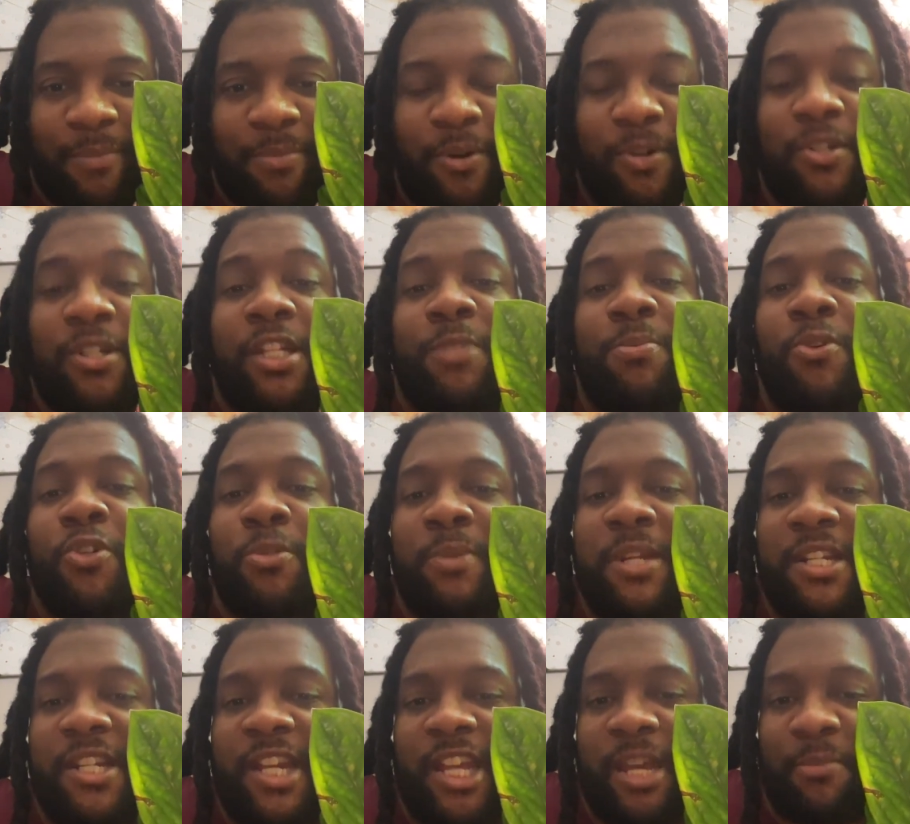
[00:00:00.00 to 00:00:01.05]
The person that's supposed
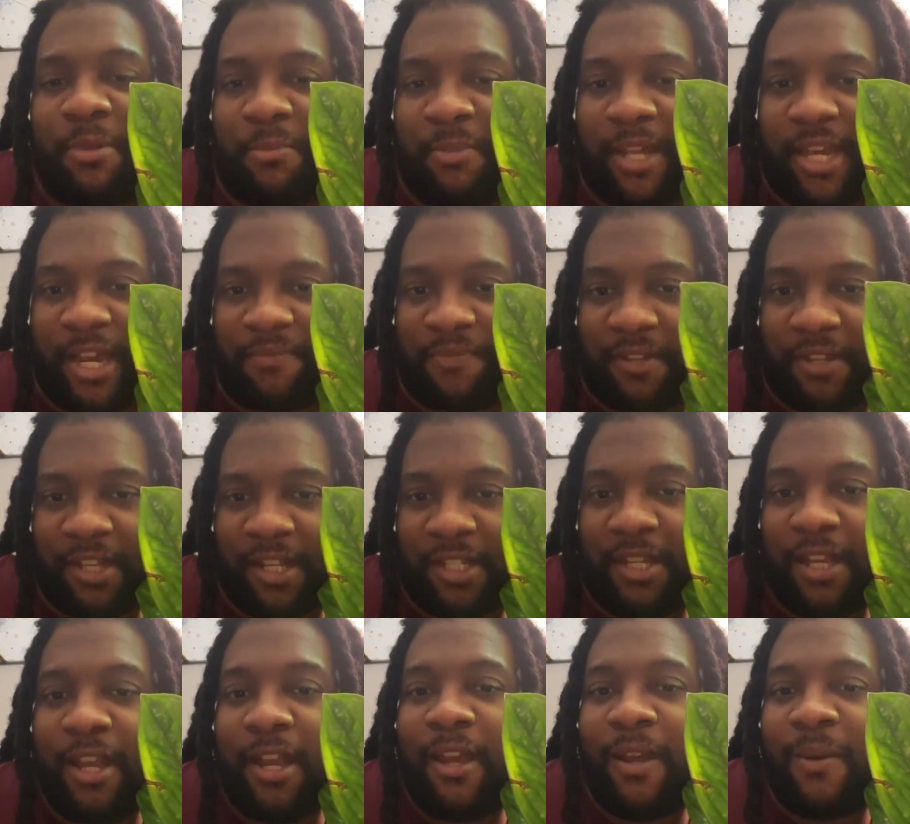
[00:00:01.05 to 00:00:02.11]
to be DMing me after
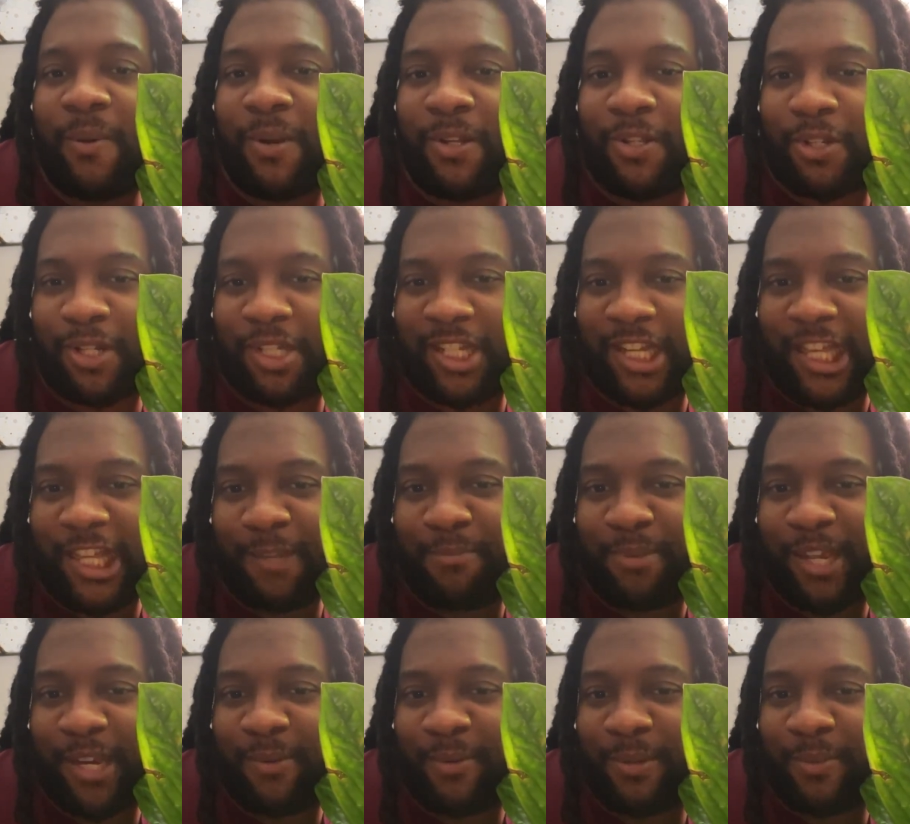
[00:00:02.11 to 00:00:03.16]
this. What did you say the
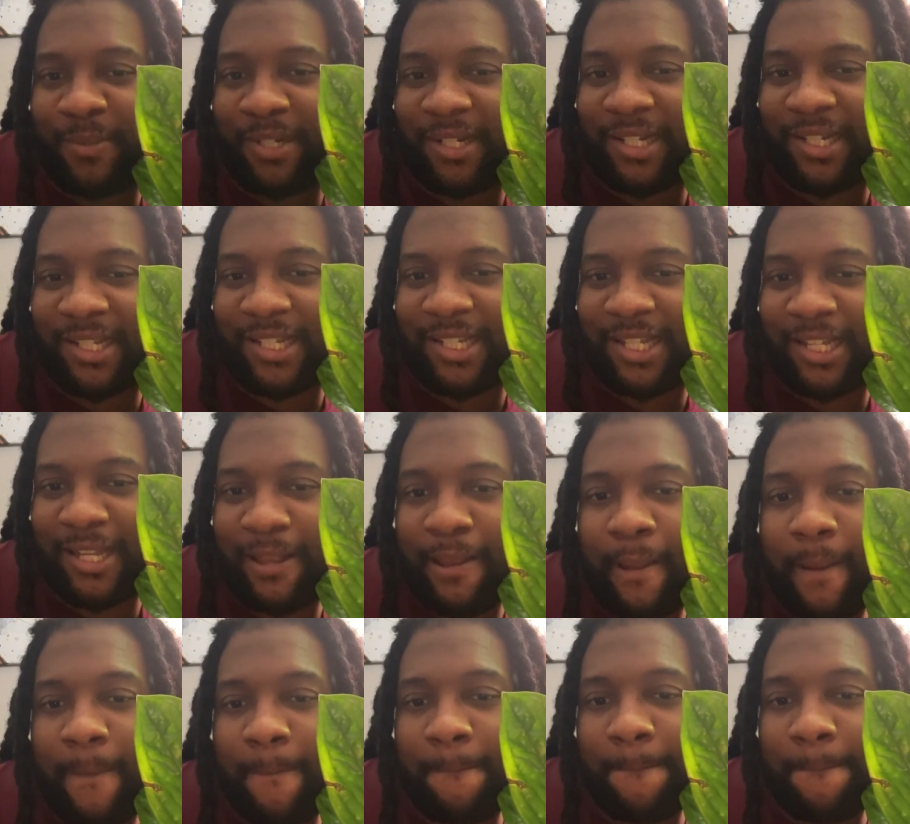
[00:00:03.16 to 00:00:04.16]
big one was?